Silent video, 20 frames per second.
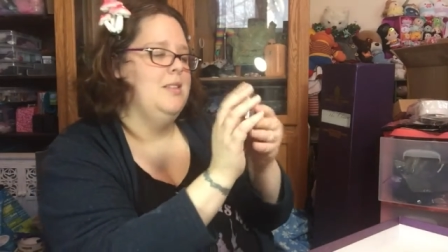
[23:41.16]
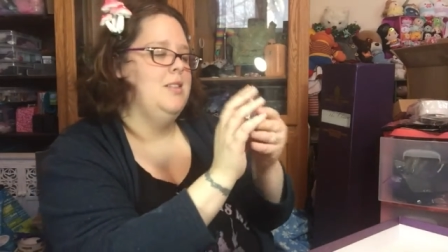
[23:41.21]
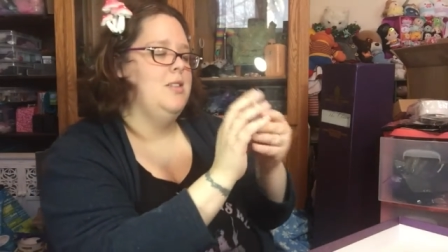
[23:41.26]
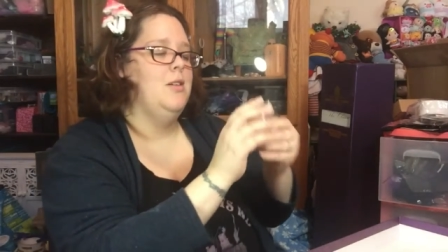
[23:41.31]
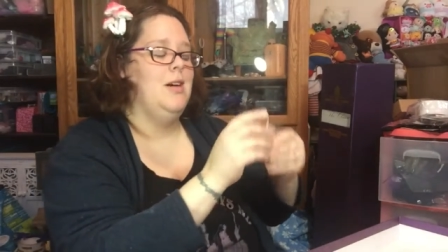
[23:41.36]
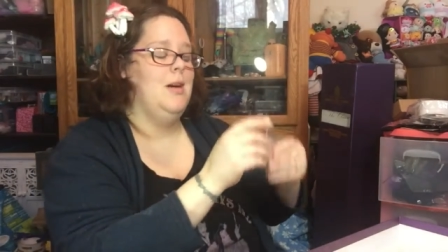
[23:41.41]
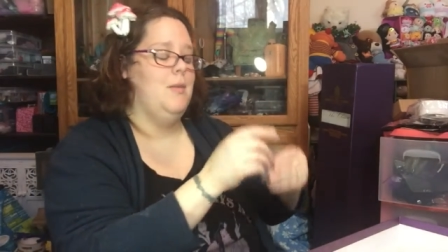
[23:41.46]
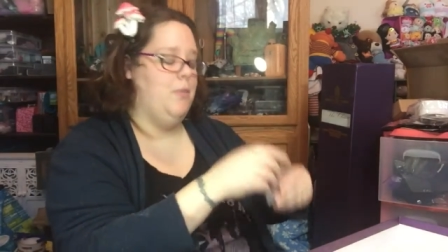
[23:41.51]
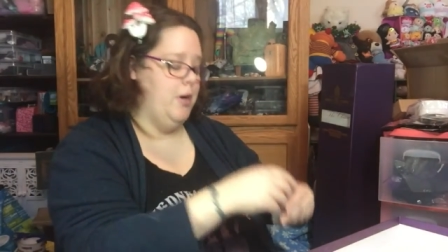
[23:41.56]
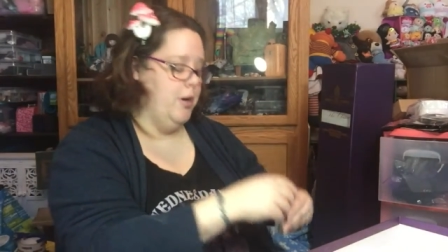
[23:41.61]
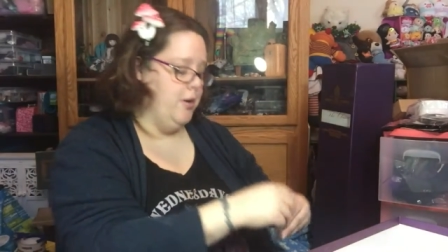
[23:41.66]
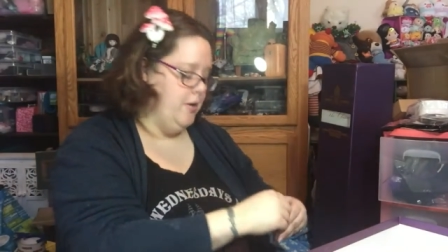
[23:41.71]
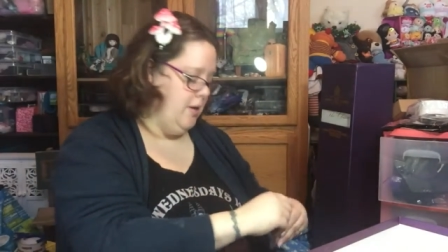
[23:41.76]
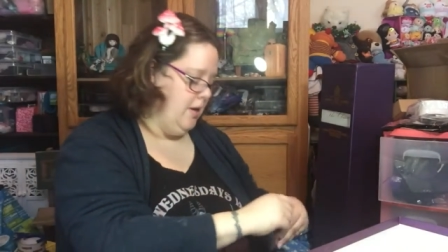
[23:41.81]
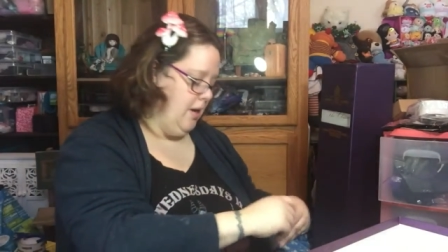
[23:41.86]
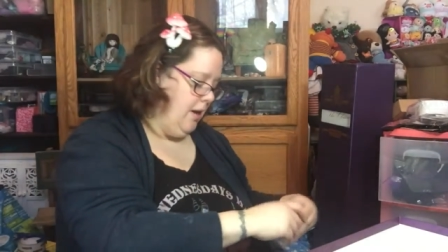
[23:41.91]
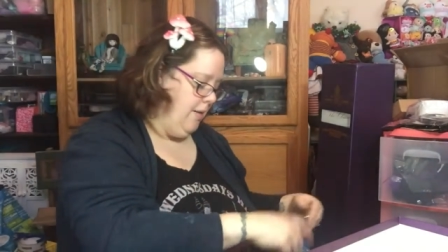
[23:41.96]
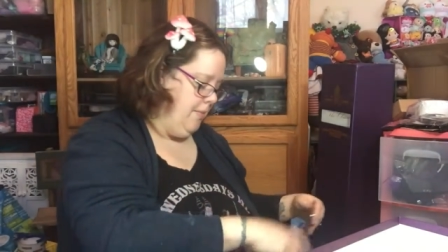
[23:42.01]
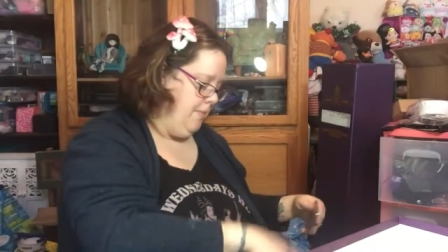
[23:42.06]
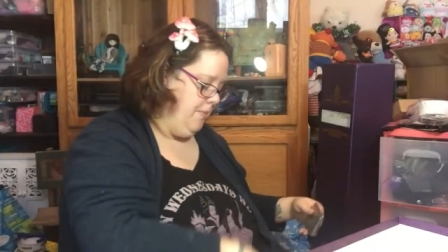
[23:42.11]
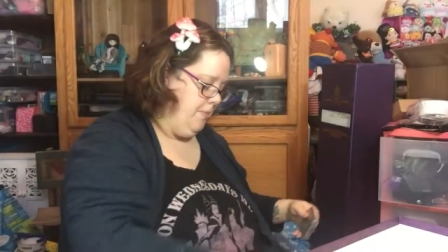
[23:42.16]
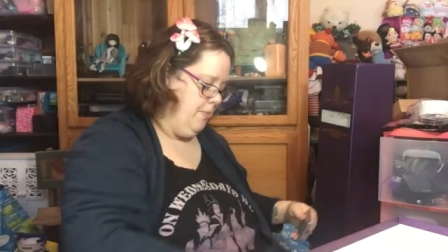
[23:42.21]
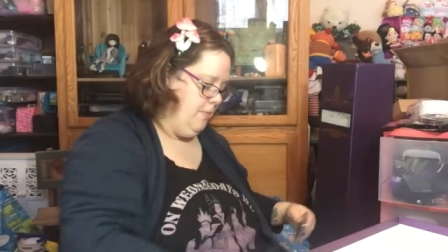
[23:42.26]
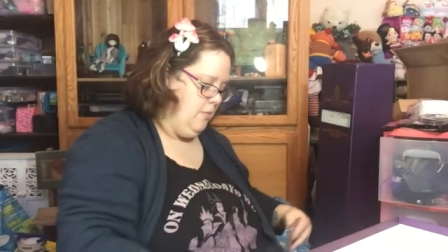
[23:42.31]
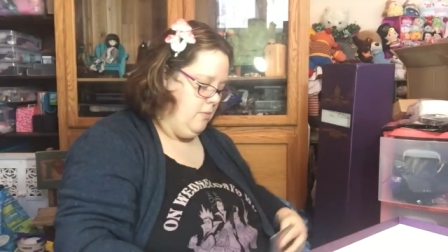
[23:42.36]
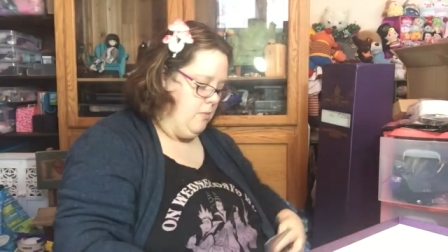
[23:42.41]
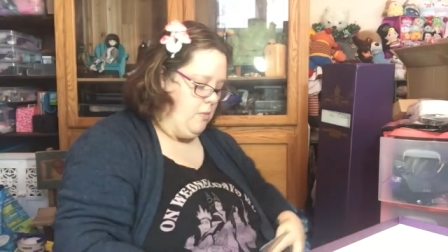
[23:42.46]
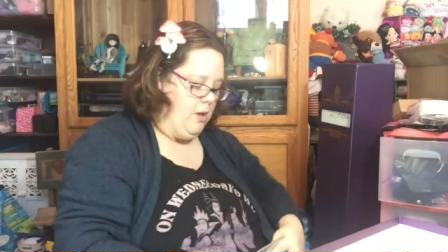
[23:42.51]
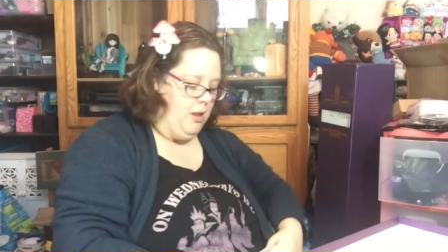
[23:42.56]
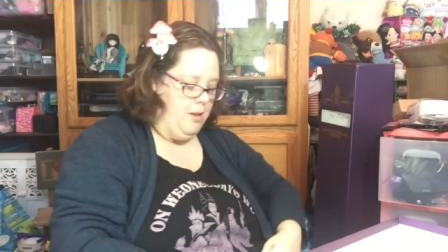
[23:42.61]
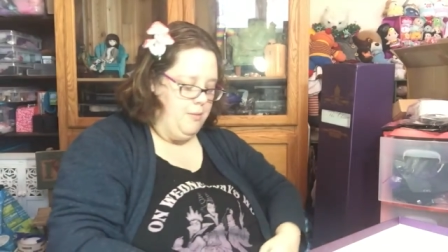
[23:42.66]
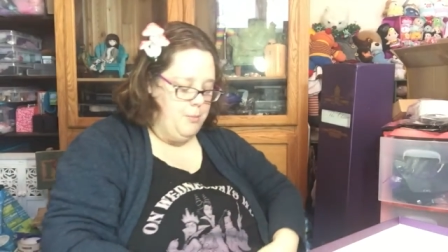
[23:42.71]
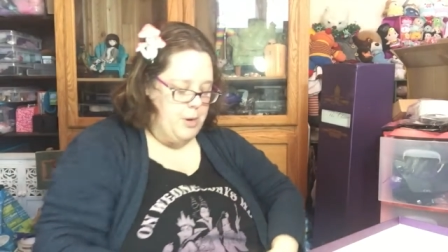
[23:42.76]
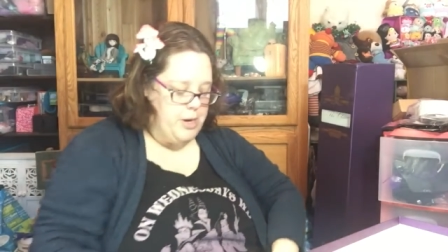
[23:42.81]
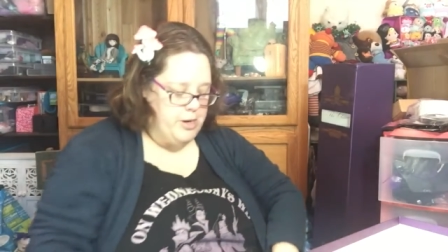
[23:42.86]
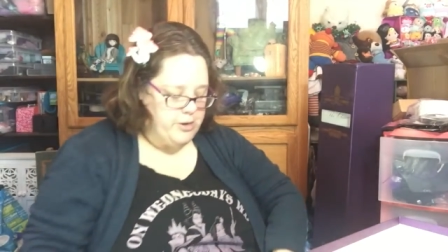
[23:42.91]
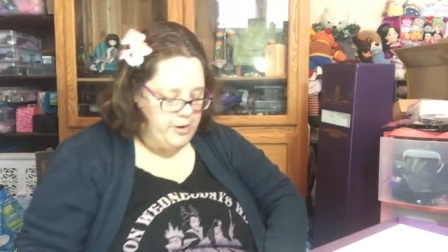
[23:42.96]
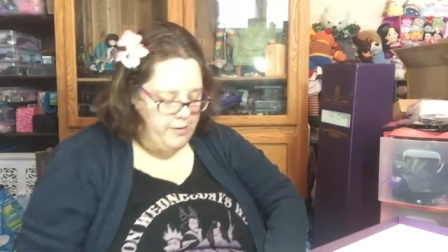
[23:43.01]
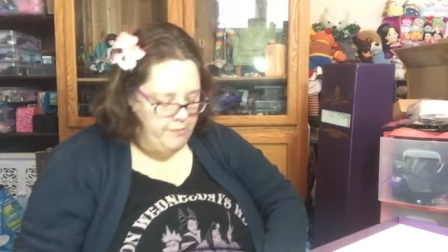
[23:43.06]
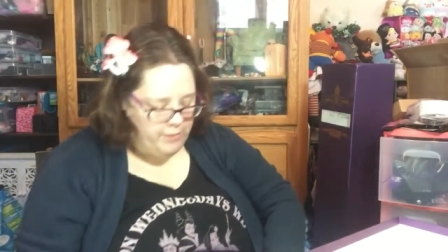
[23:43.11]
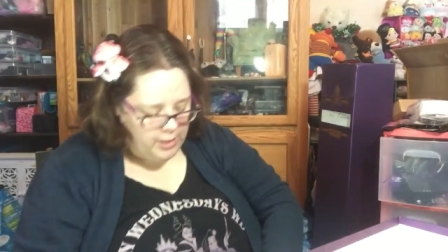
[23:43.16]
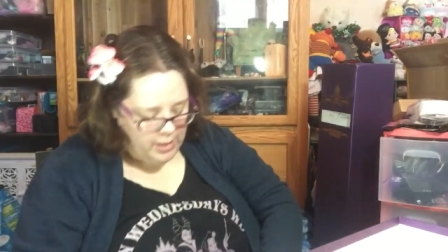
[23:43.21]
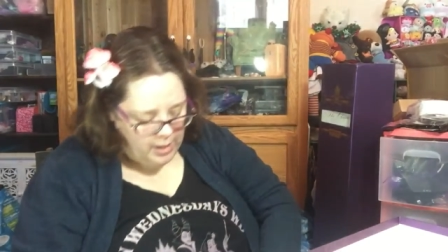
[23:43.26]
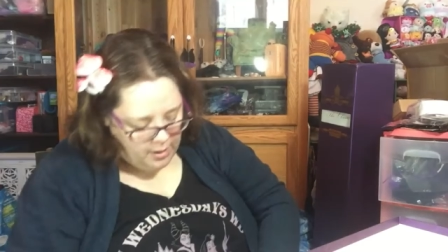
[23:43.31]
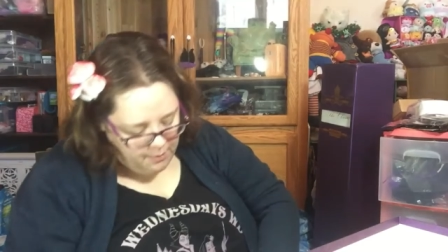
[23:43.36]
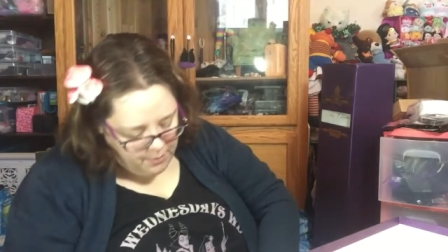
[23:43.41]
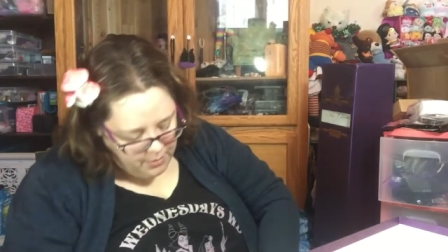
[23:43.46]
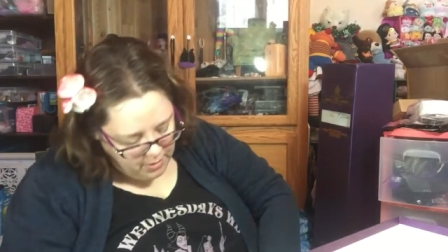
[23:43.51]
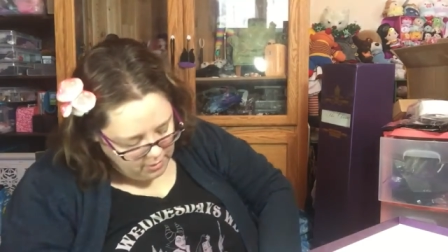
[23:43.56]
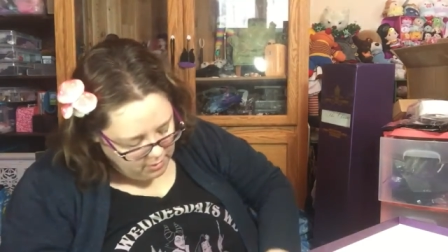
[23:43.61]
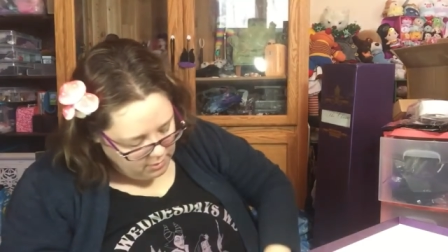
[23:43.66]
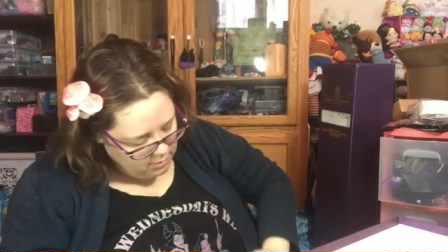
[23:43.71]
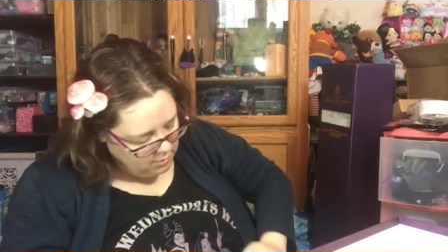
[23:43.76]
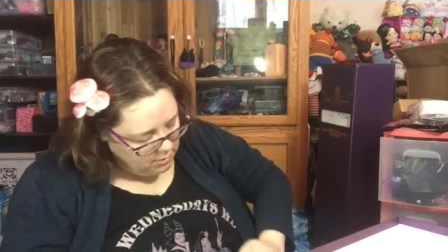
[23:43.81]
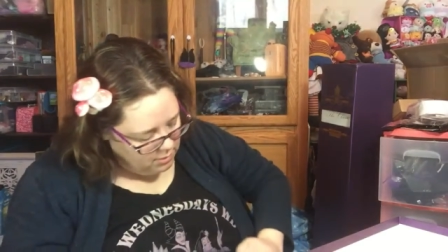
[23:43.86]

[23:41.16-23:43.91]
Sorry, I'm weird today. Well, I'm weird every day, but